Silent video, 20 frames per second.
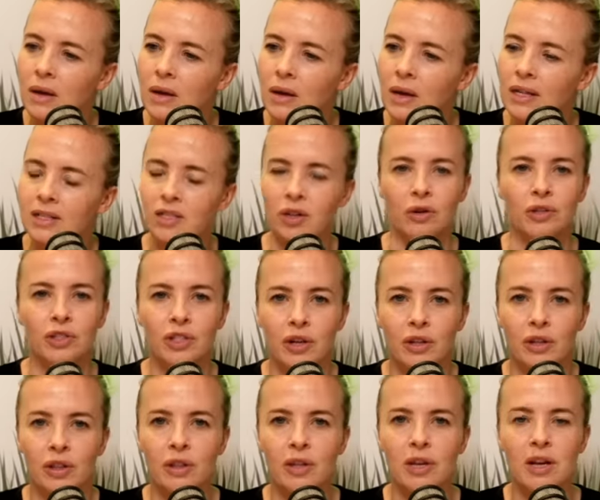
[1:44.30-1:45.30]
it turns
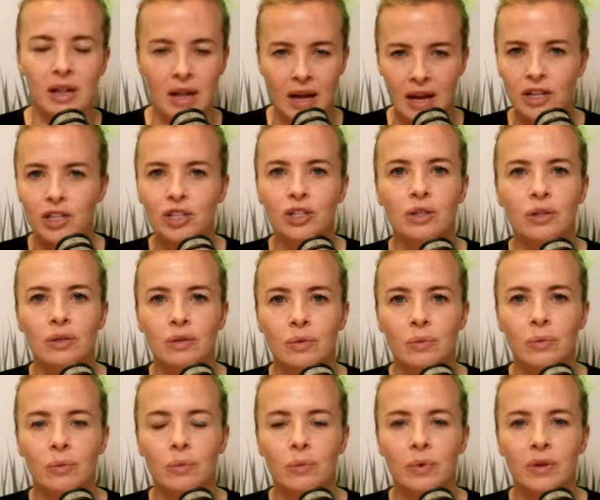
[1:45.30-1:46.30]
out they clashed
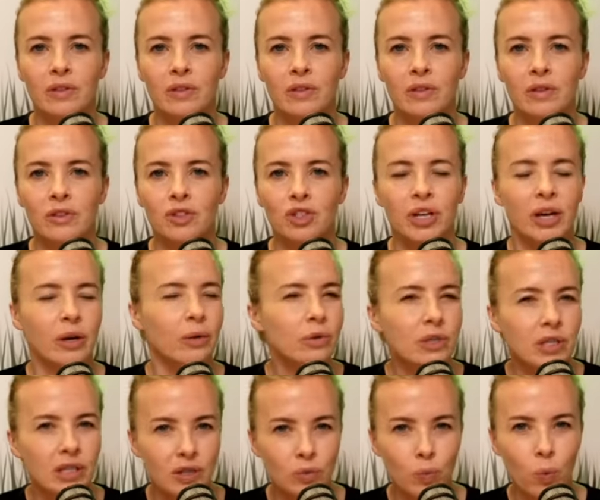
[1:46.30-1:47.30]
with
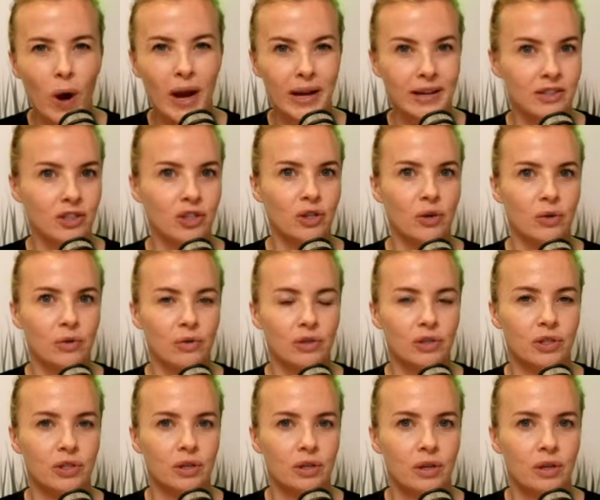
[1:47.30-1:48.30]
Chelsea's white
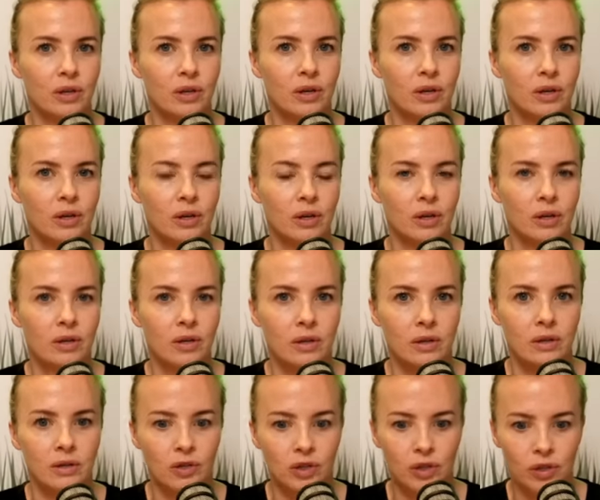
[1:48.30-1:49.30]
socks.
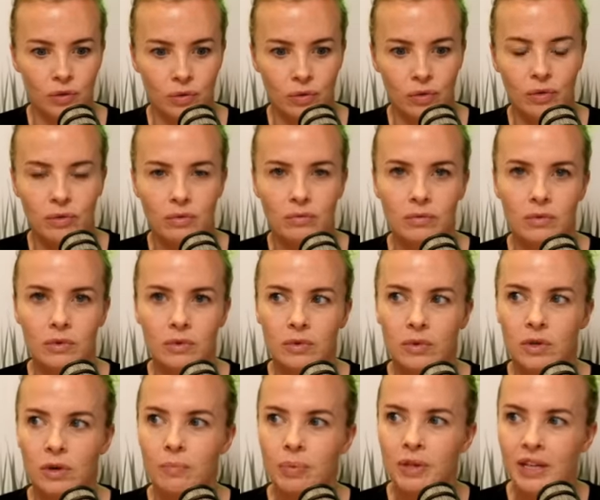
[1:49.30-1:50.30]
So,
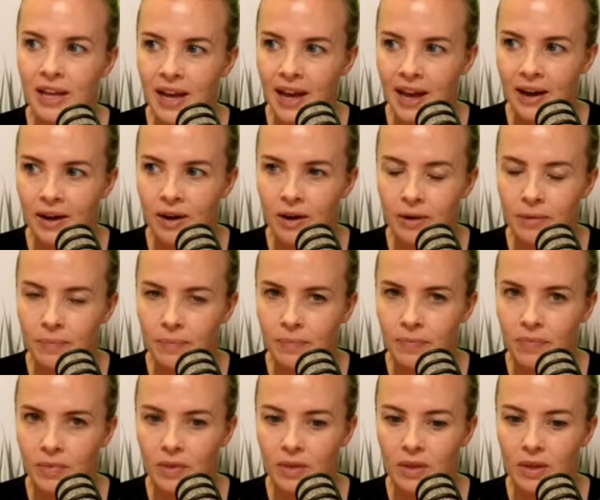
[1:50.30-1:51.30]
complete error.
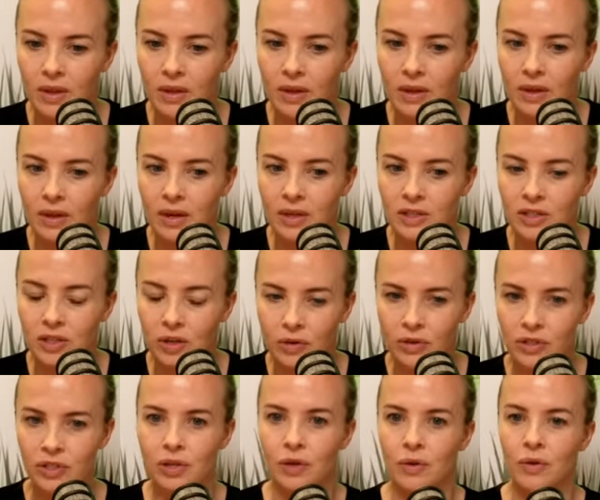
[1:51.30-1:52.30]
It
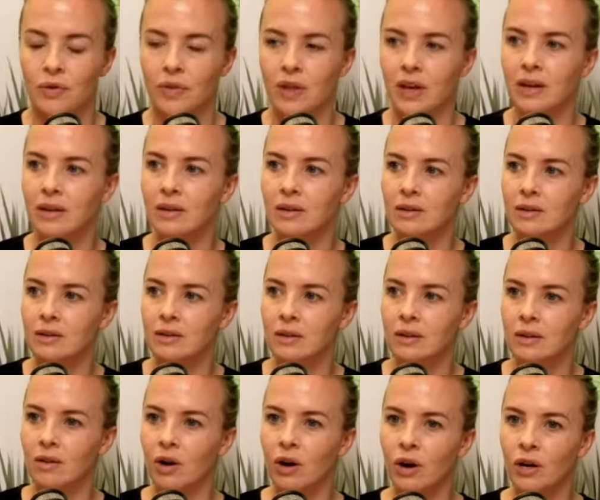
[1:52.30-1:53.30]
turns out then
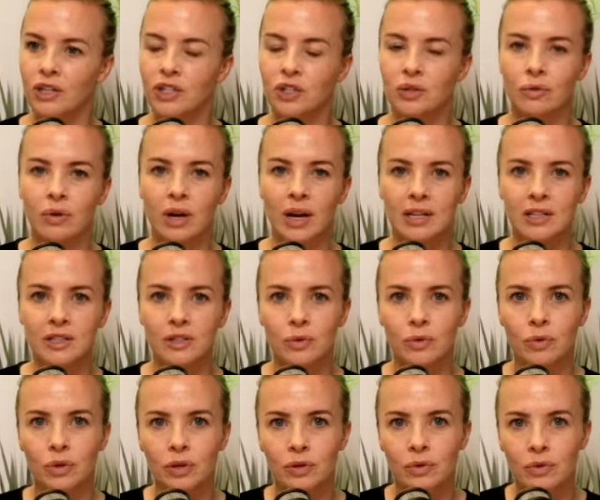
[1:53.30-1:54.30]
Arsenal had to
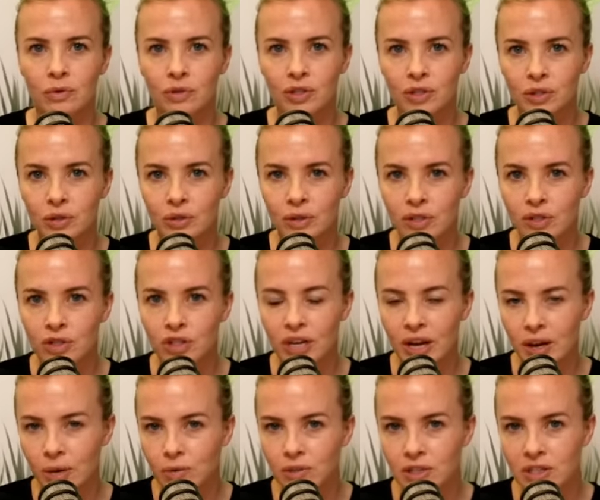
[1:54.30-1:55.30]
go across to the
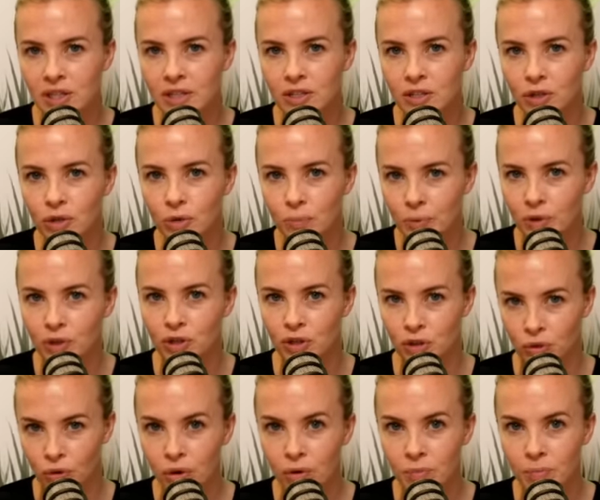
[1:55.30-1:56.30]
Chelsea Super
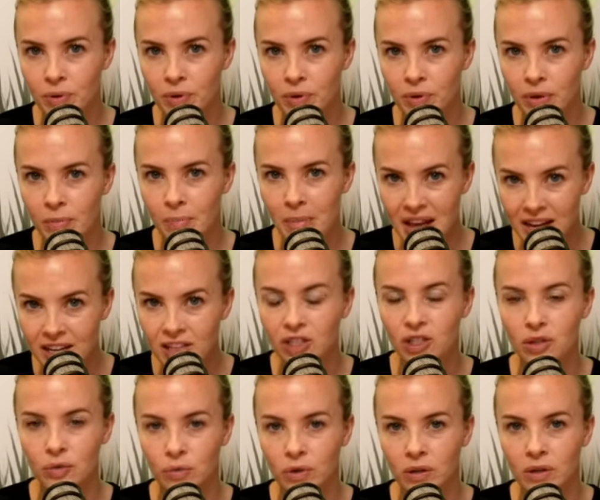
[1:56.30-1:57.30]
Shop, the mega
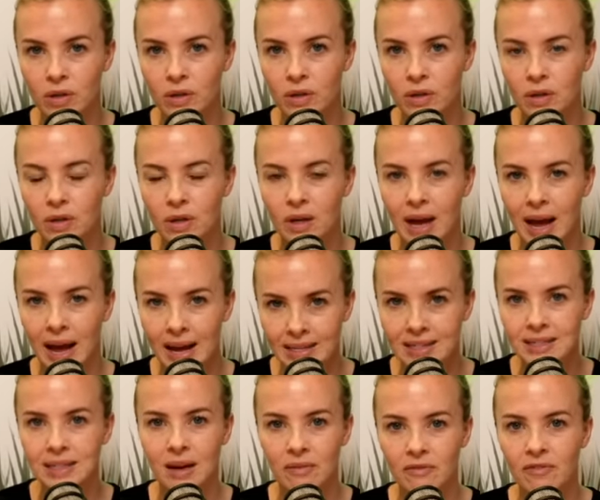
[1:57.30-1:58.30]
store at
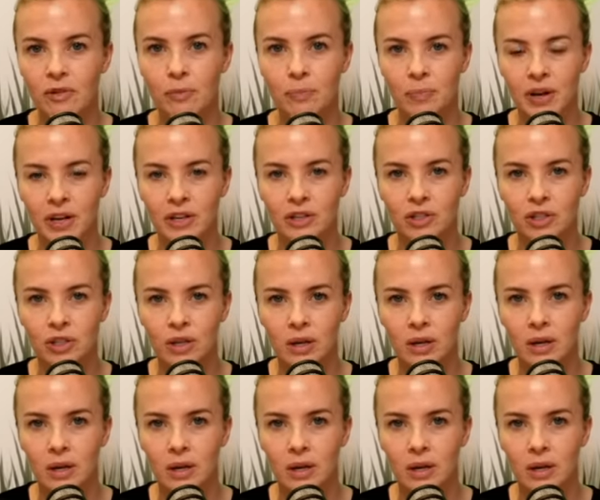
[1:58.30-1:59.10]
Stamford Bridge,